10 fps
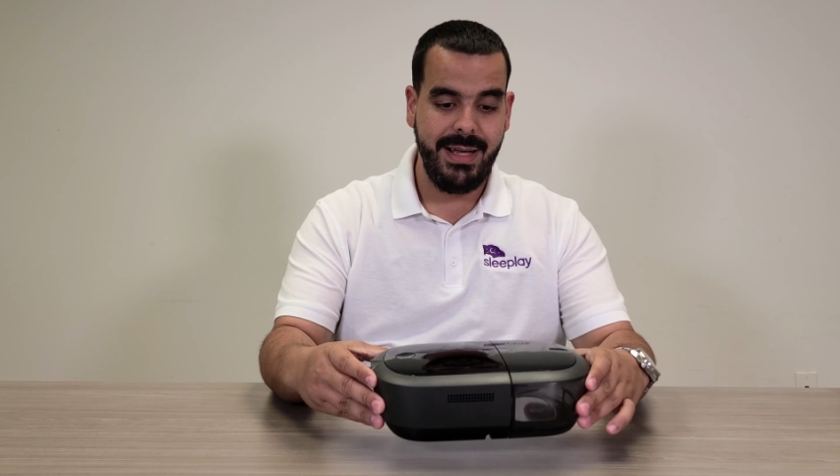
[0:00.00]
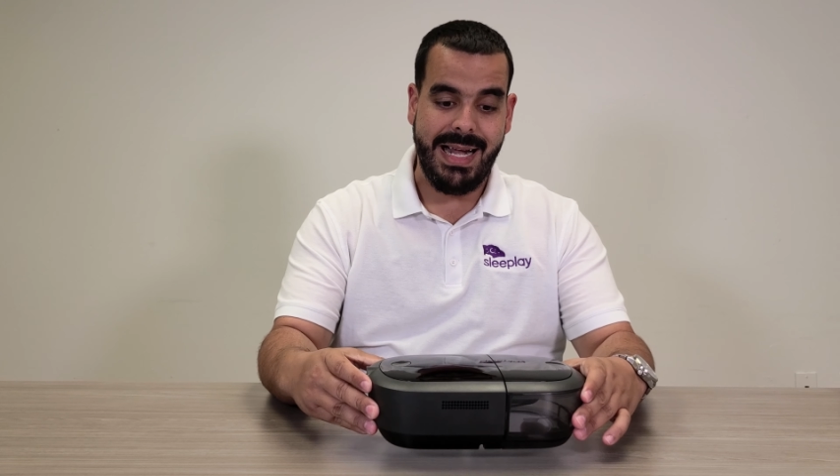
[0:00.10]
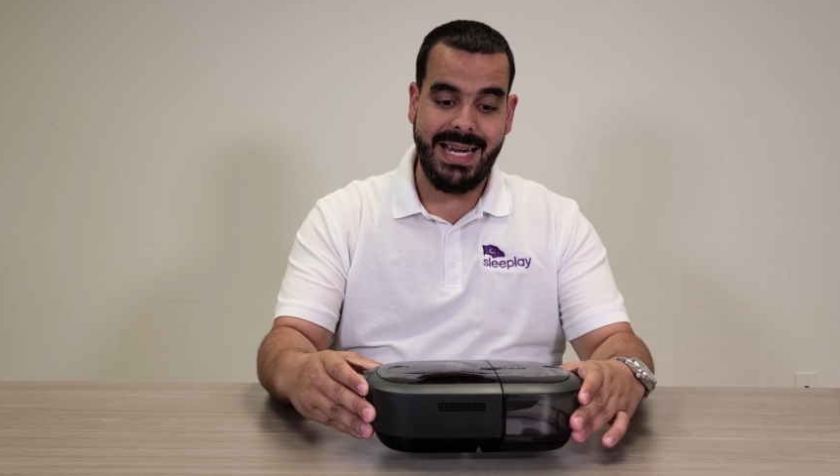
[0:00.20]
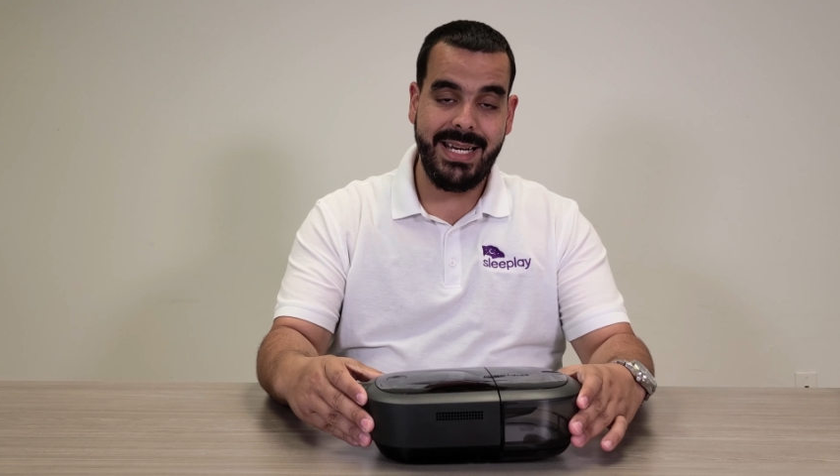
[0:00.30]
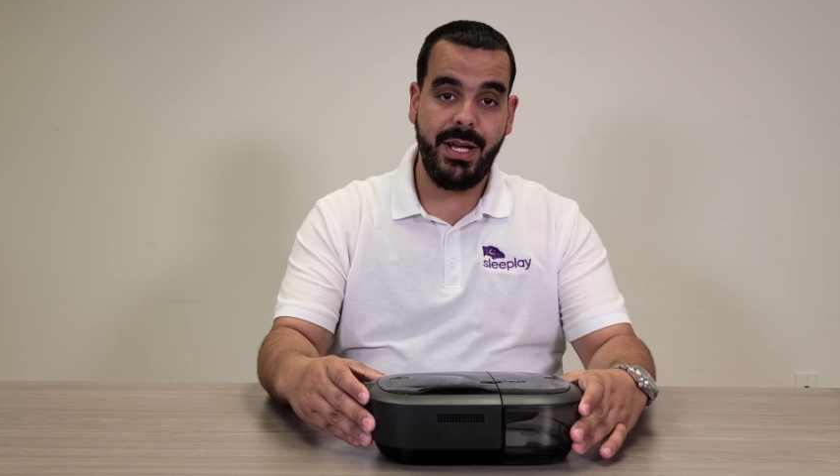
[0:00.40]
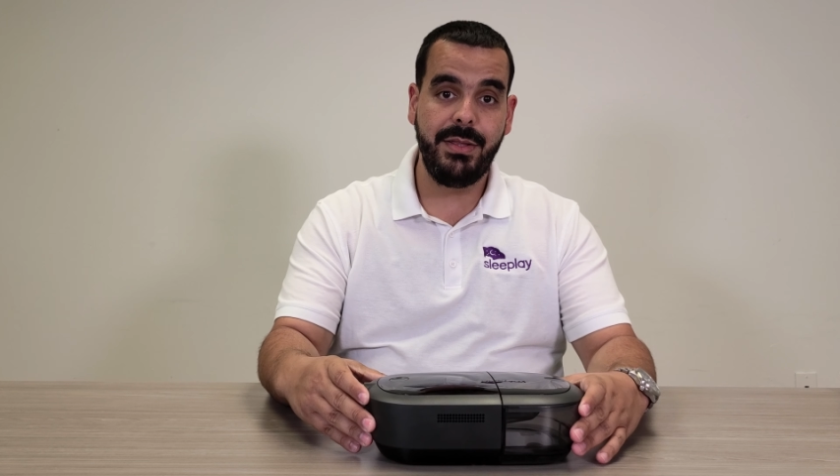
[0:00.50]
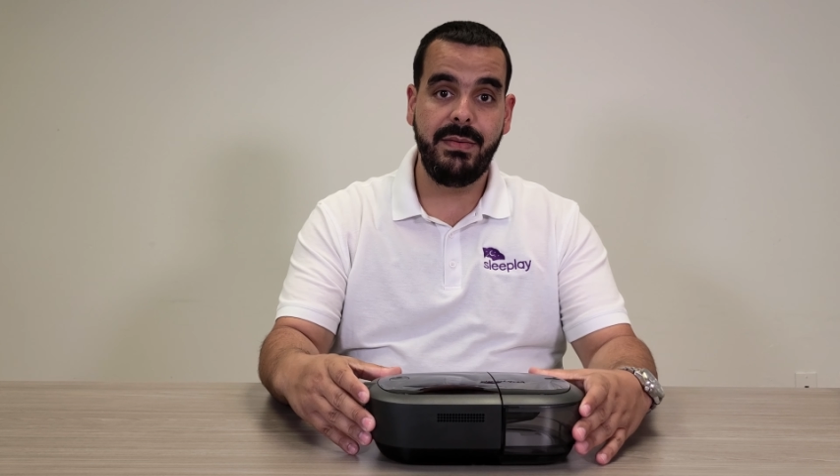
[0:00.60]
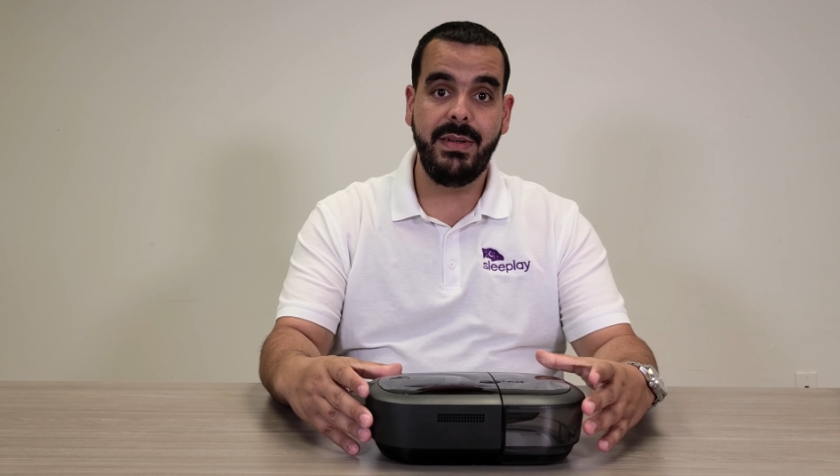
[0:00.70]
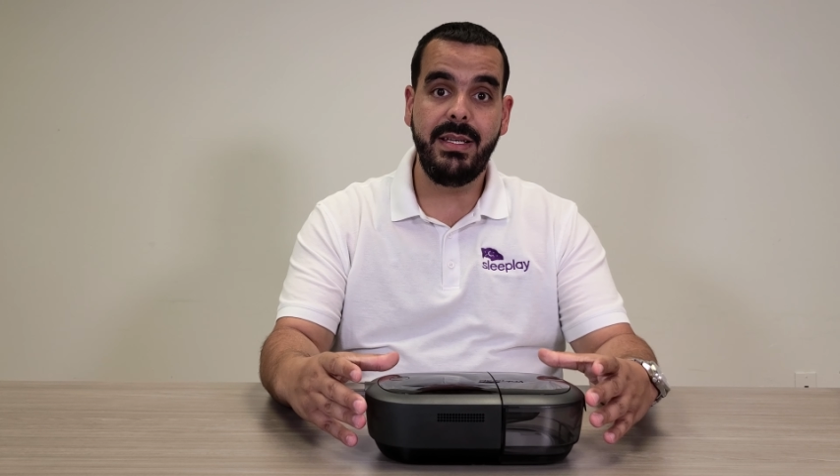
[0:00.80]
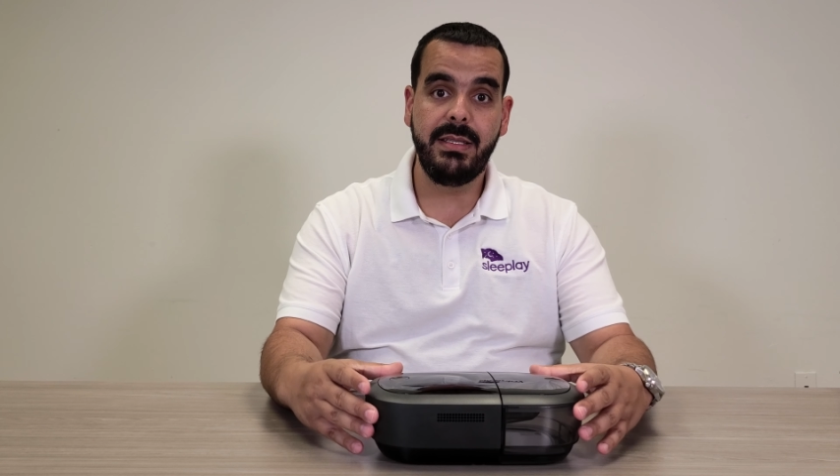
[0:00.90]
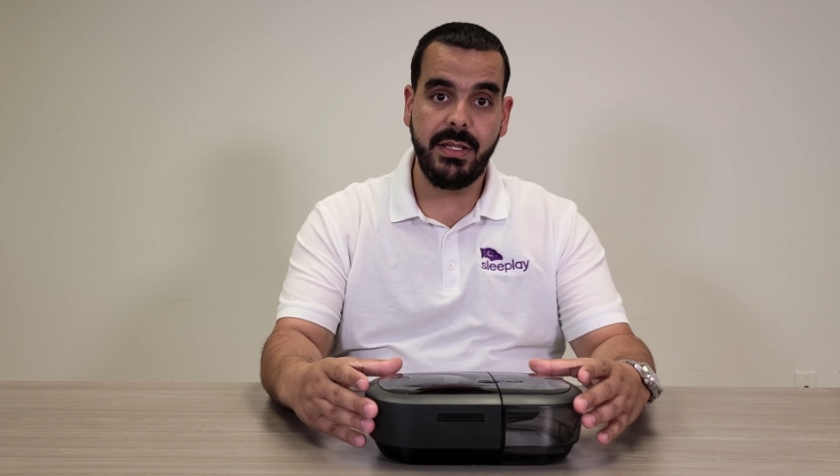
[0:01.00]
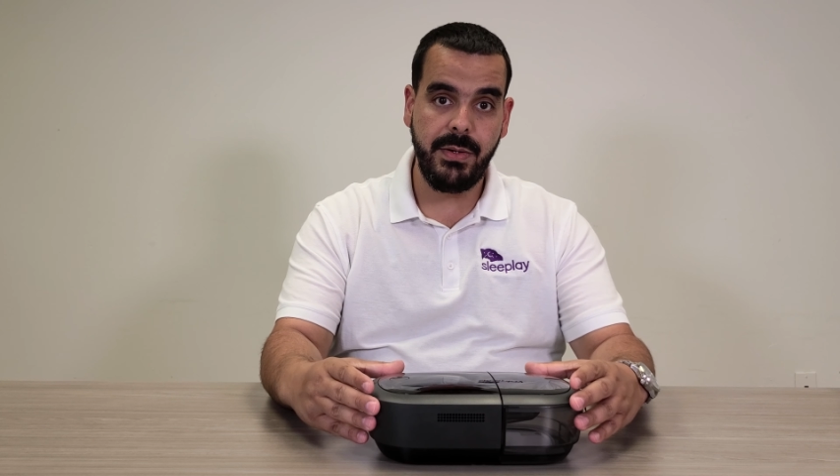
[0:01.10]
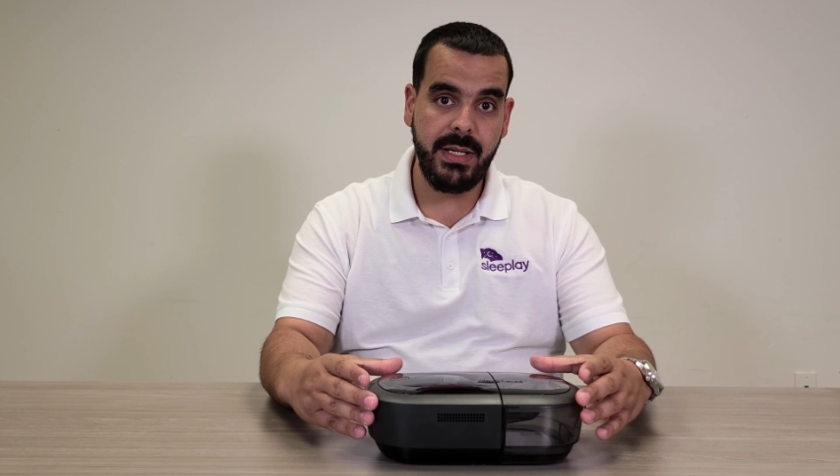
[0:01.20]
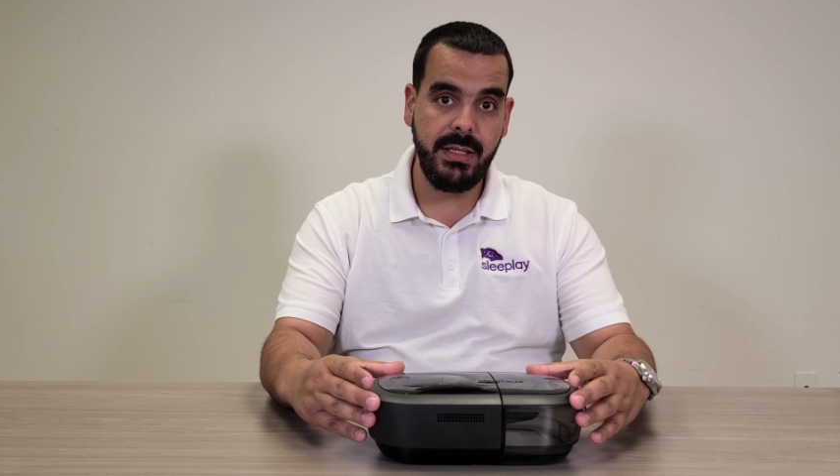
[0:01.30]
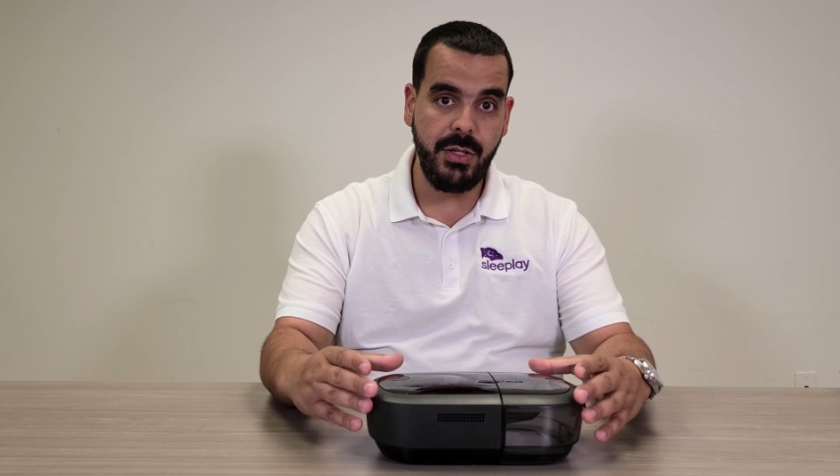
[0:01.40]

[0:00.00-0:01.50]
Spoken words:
and now they've integrated the